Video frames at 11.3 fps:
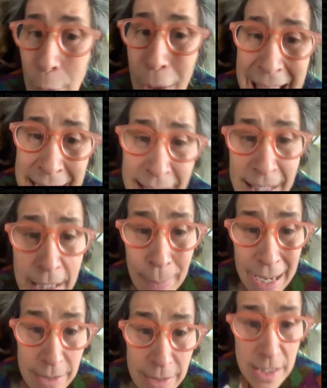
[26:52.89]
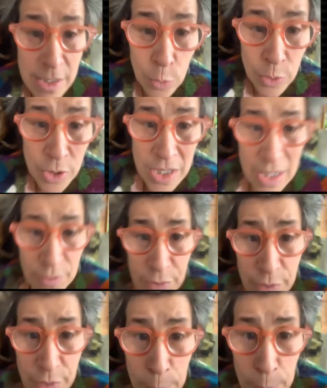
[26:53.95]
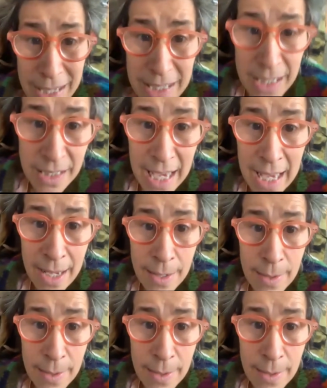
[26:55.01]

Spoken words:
anything about it to call yourself a filmmaker there.